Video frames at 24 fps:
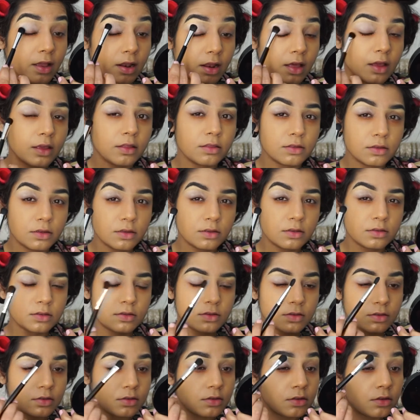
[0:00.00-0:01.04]
like
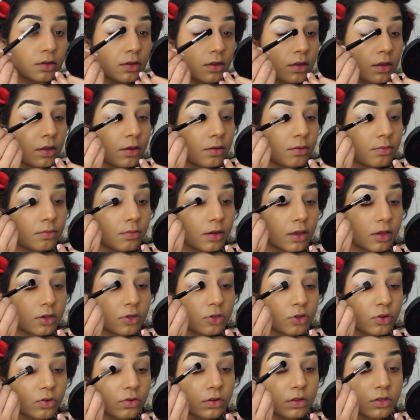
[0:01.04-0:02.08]
this. Make
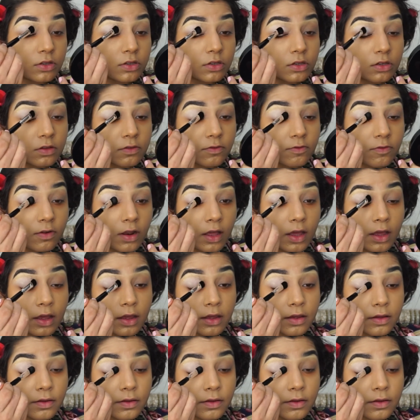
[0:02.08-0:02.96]
sure it's just flat.